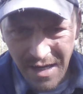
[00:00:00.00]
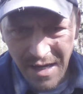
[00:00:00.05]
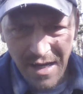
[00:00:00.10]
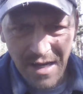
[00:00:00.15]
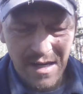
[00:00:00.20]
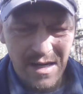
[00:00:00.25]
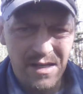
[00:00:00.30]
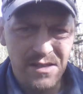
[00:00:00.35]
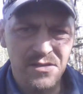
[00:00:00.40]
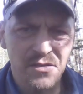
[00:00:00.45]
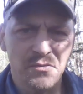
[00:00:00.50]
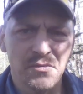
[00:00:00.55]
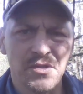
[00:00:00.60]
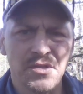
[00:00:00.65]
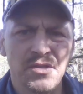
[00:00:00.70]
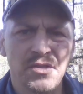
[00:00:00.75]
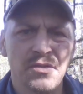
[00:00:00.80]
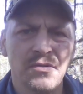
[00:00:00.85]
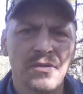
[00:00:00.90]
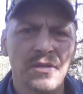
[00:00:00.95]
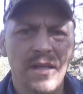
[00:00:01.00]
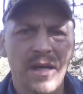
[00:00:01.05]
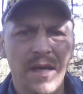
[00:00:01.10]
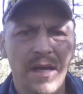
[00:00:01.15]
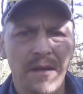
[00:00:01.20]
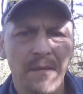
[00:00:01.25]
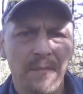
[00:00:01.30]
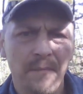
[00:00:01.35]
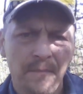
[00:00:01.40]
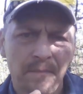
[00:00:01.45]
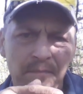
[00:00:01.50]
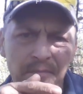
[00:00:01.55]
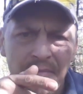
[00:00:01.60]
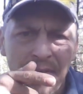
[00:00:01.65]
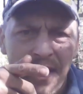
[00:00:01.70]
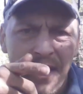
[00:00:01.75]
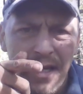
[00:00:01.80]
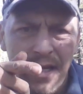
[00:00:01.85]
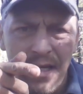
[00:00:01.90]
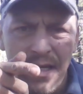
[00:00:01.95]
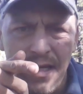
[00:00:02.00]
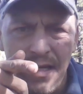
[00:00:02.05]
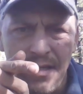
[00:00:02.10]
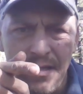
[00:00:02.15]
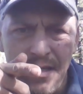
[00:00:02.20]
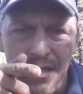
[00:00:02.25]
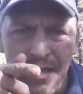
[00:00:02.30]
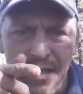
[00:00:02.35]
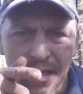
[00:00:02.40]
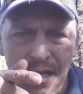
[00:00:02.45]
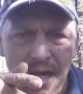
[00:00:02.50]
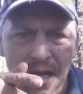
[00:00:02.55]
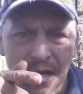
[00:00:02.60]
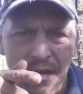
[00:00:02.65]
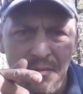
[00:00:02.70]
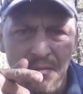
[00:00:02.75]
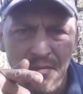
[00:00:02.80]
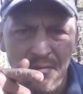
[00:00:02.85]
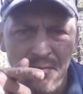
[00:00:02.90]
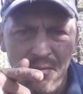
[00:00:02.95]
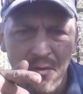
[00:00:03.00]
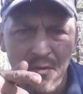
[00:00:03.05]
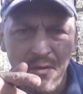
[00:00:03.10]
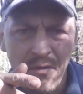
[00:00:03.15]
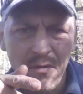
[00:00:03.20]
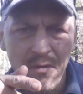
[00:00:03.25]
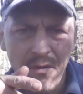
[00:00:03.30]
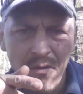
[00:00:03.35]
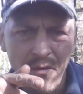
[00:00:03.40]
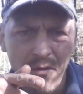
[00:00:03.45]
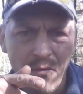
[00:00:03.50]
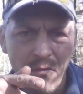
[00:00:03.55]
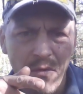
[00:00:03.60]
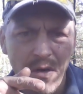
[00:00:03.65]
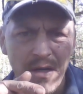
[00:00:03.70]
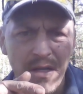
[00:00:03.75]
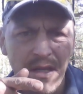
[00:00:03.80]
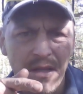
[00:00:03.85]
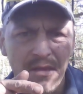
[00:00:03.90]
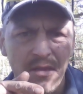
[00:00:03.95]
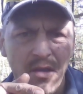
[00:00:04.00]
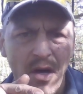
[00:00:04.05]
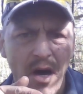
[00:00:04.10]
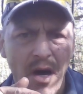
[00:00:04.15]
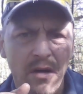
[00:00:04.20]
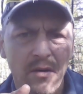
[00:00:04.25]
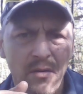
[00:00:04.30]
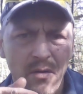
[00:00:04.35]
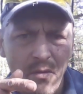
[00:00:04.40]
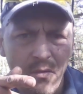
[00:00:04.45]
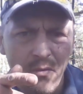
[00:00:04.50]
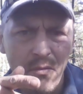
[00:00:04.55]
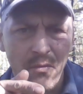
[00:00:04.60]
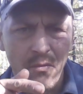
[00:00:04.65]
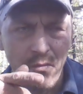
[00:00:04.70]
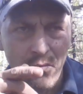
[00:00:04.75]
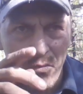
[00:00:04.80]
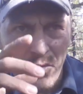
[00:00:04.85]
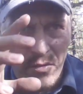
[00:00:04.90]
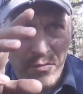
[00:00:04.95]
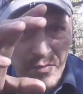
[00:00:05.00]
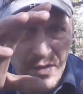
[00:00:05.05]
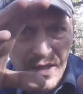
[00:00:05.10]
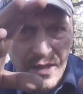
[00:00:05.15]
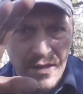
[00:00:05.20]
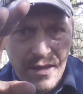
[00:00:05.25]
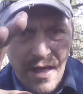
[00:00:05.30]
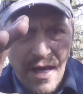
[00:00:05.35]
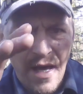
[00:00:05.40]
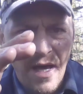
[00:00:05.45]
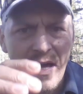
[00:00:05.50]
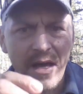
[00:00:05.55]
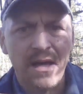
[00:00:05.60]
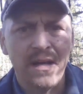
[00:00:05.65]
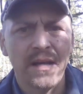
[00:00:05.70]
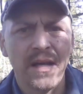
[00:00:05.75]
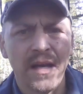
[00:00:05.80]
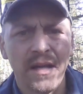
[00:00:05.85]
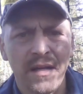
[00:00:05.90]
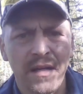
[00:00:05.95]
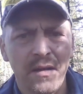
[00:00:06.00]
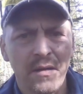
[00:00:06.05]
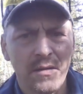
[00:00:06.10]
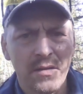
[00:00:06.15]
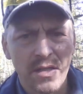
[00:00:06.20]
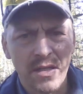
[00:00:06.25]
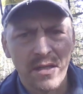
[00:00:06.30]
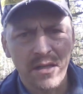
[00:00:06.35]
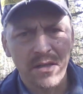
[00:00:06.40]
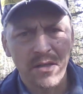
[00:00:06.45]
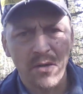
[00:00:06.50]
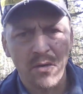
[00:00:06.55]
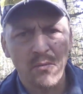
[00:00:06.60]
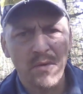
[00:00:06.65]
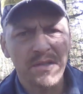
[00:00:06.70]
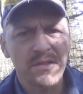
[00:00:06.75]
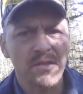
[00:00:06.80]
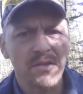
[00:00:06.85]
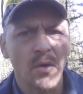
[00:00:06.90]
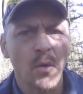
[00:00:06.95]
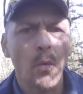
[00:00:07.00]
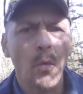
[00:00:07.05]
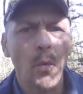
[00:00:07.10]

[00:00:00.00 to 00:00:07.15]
And as it was doing that, he, he aimed for what he thought would be the head, and he did a little whistle